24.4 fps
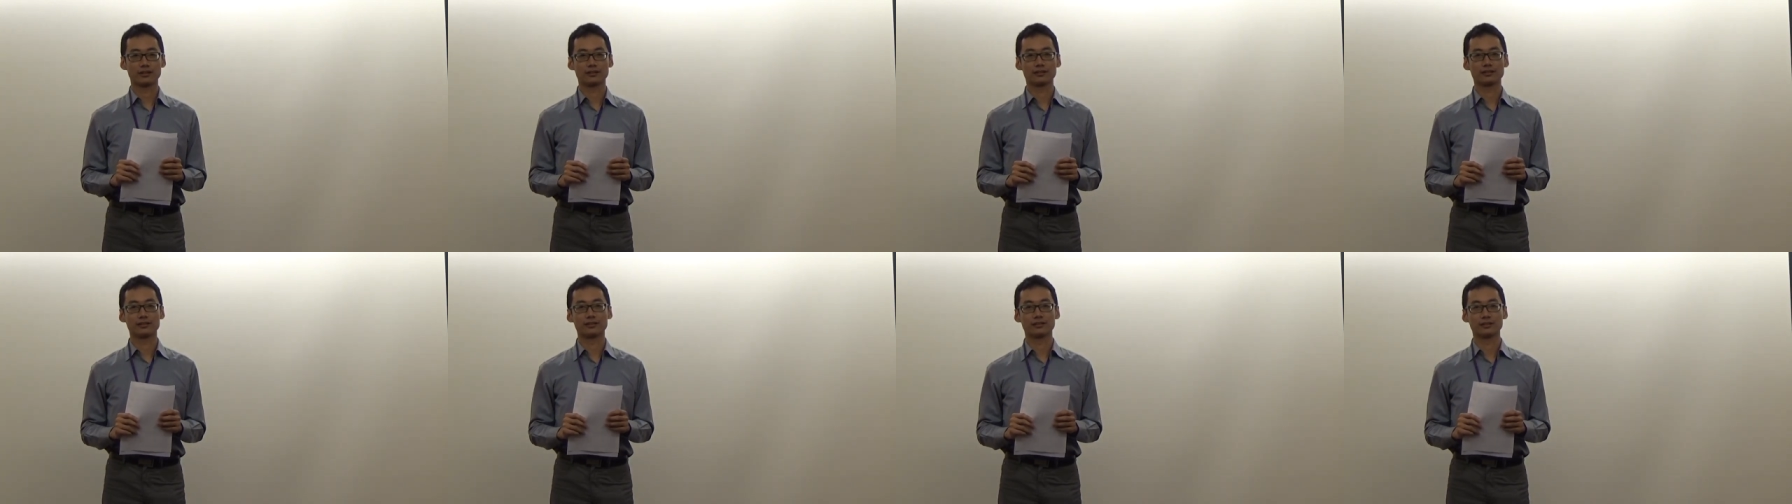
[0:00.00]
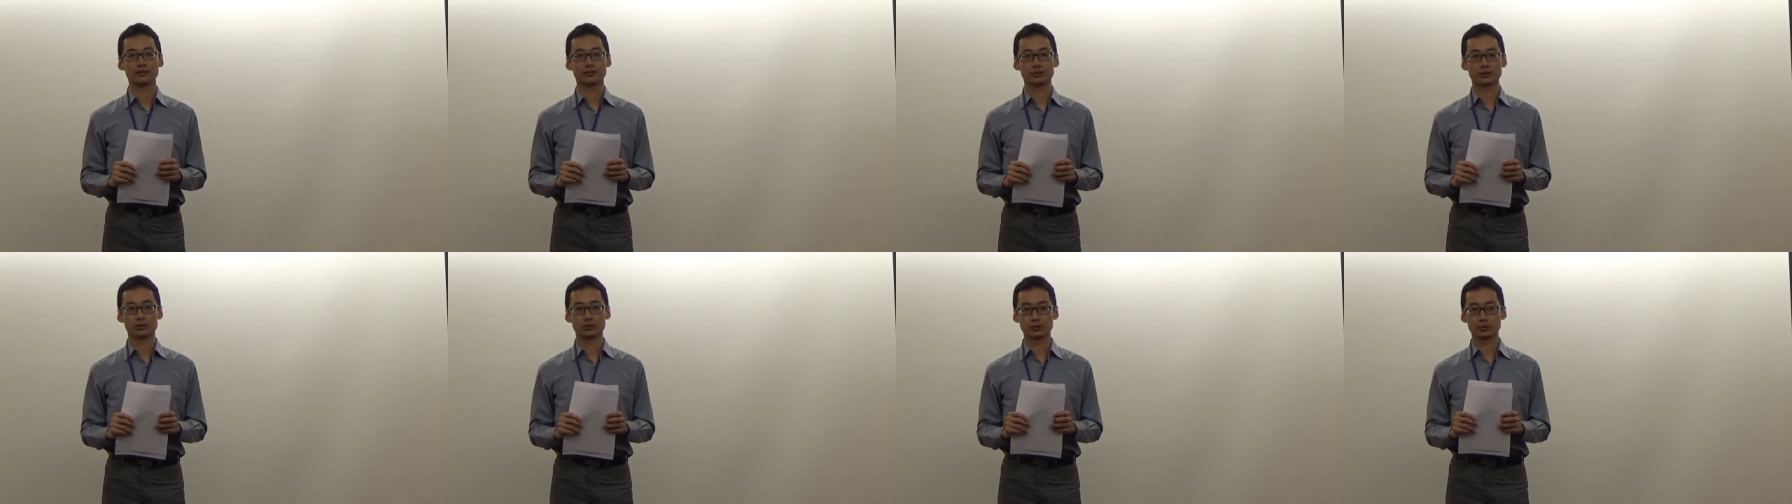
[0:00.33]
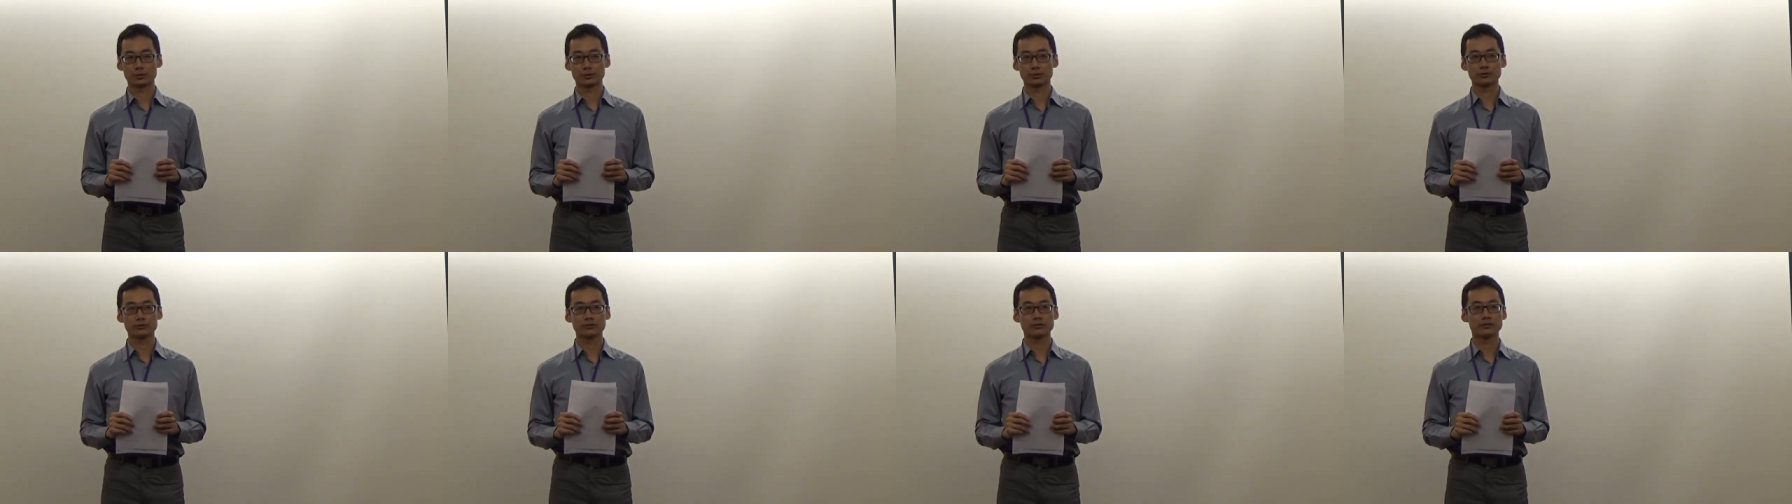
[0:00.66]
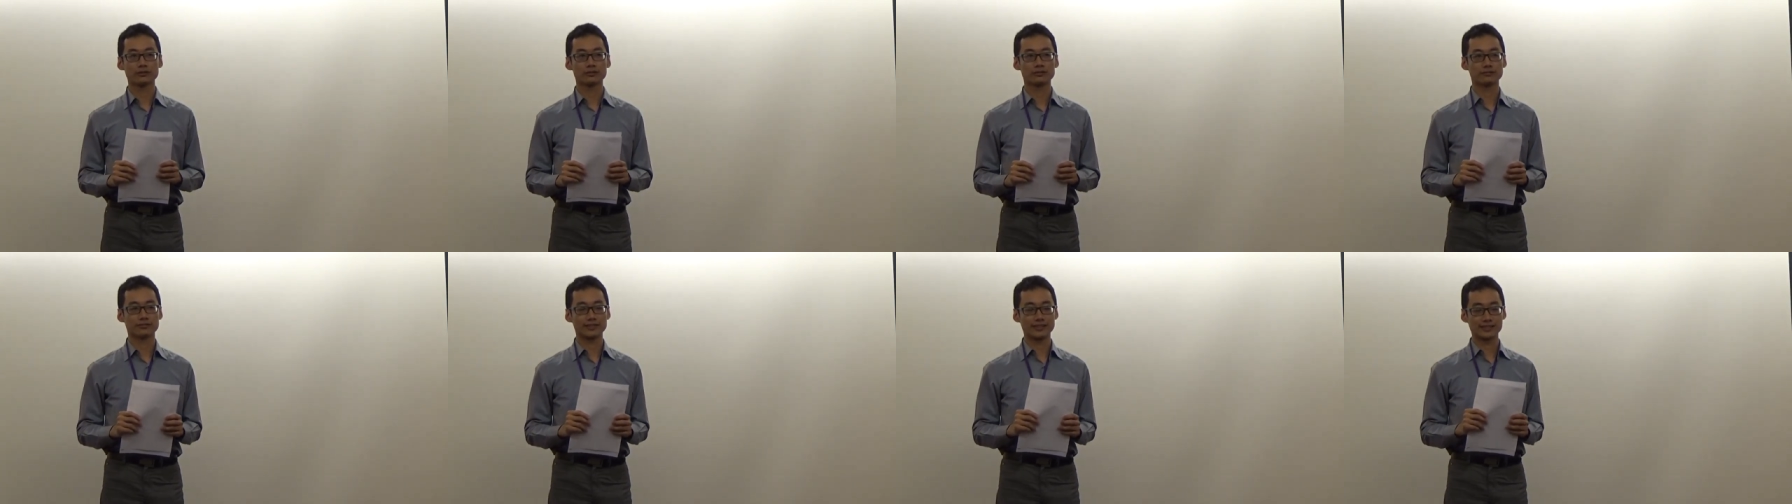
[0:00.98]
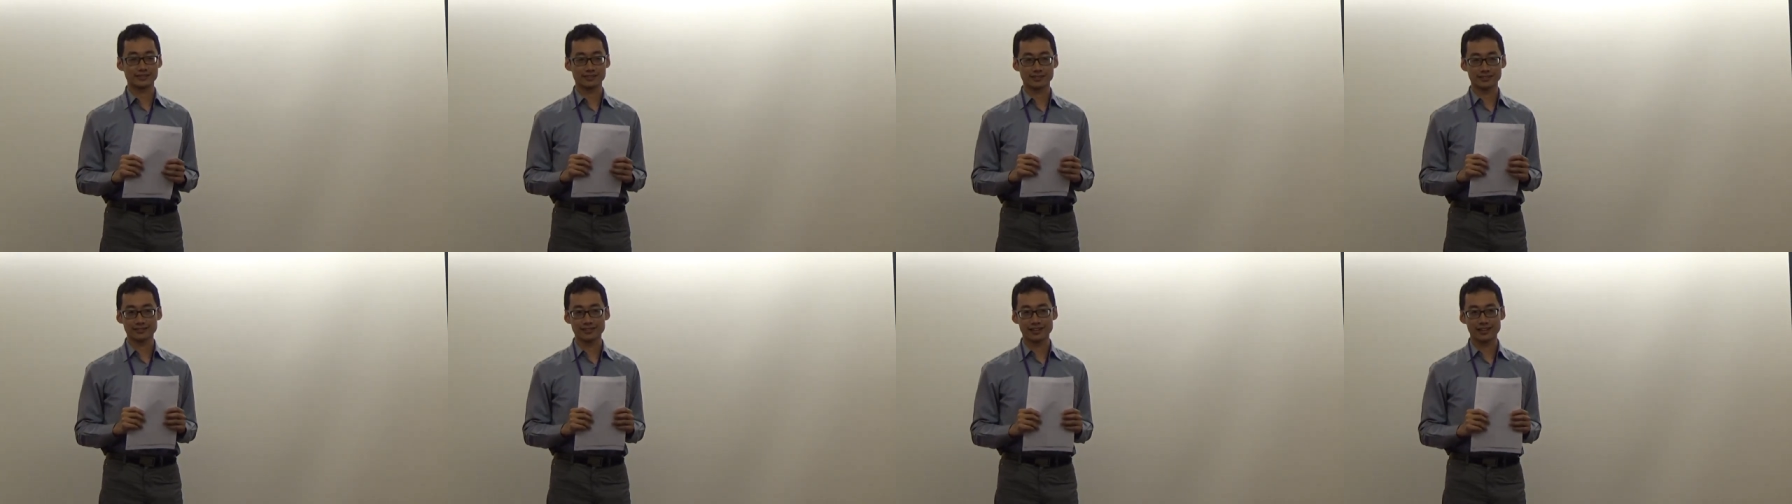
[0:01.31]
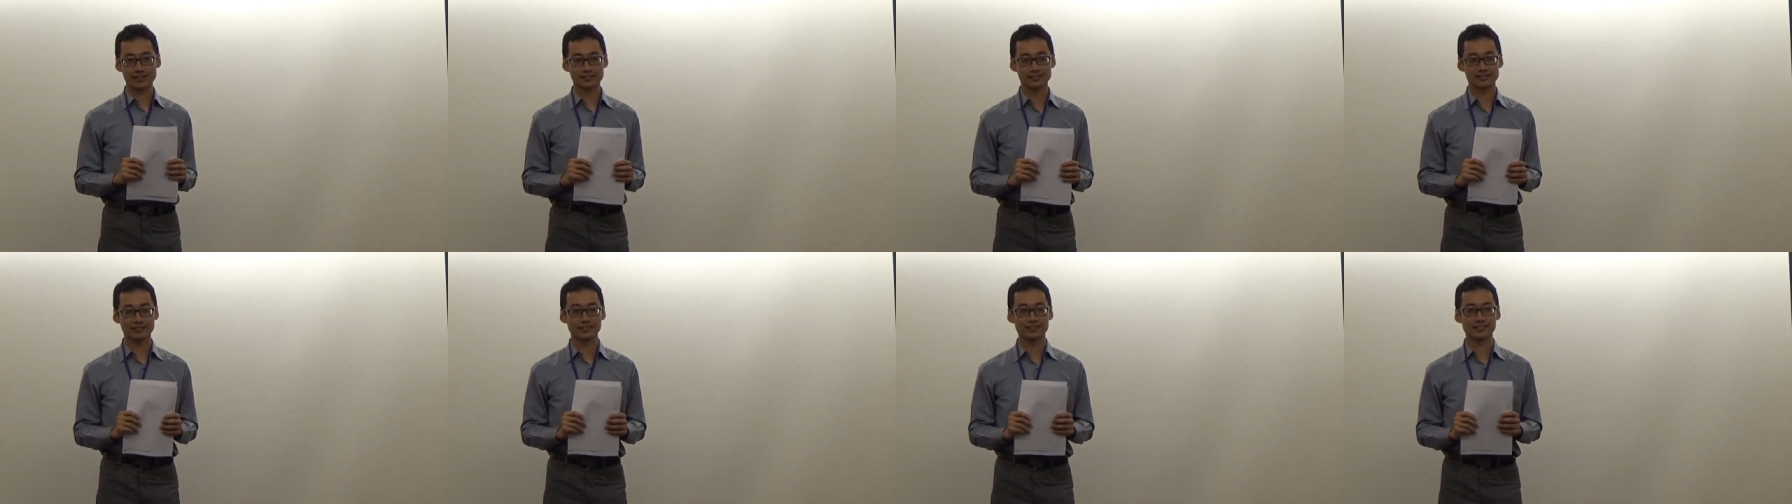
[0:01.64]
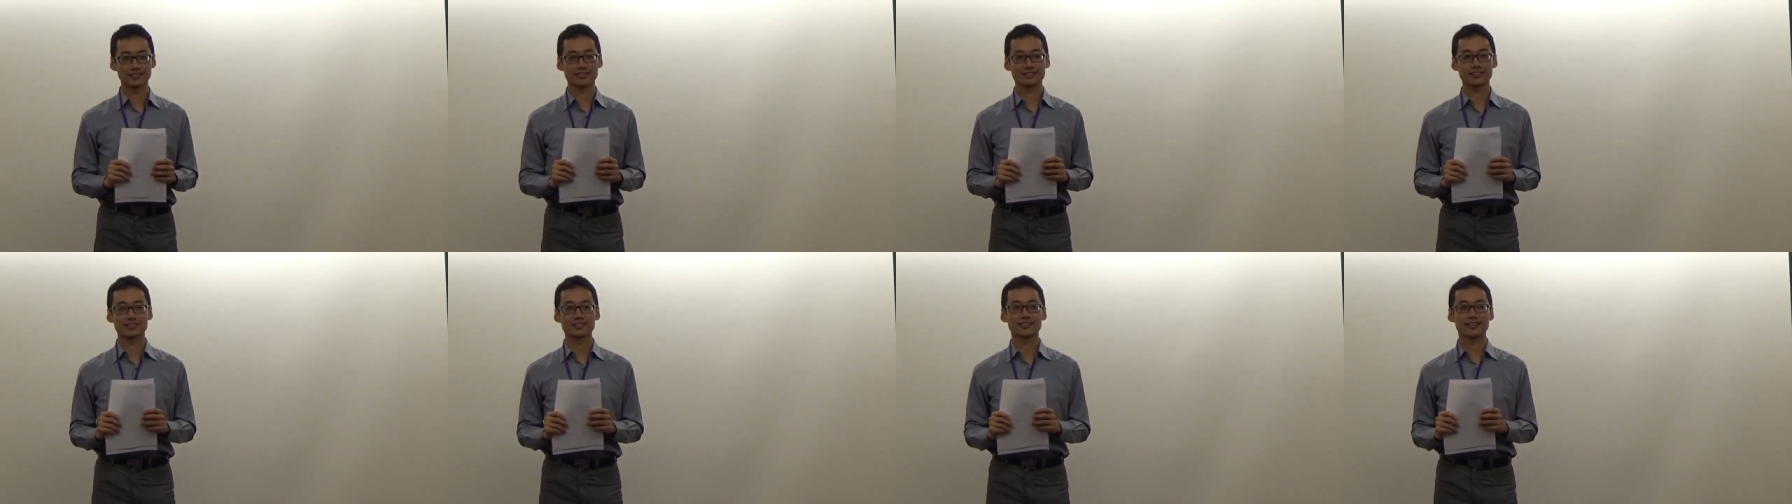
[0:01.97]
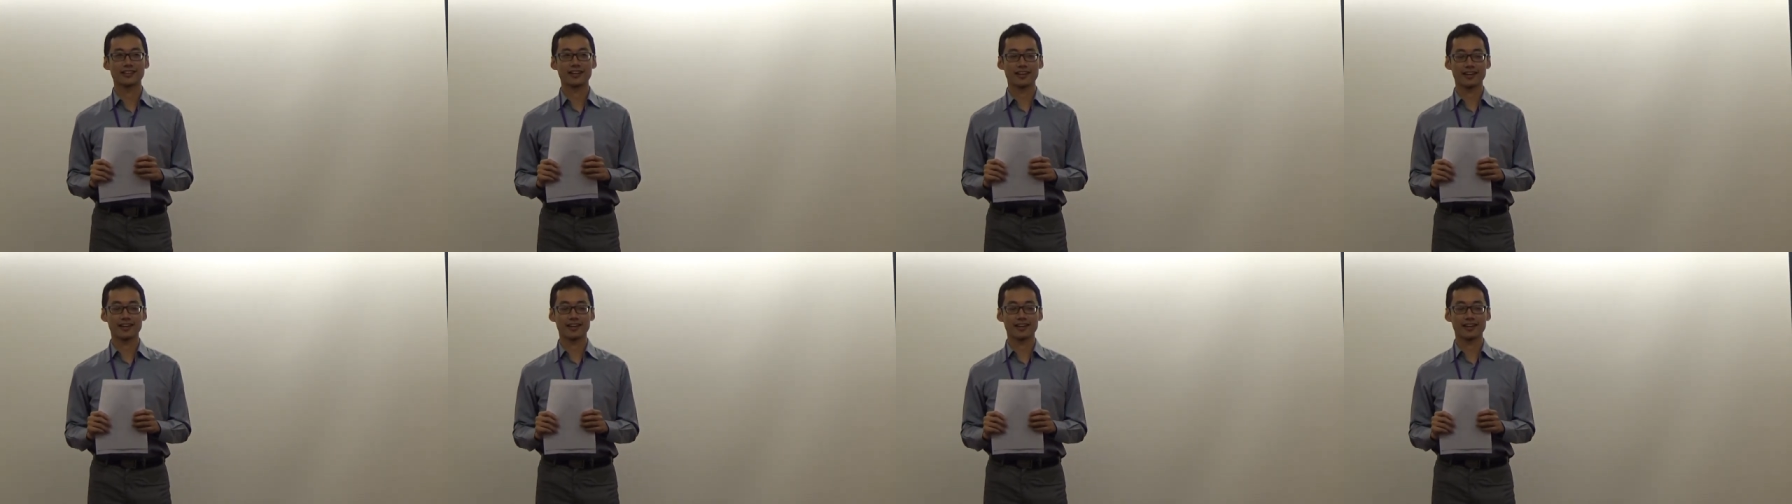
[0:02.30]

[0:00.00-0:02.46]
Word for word: uh, to face the darkness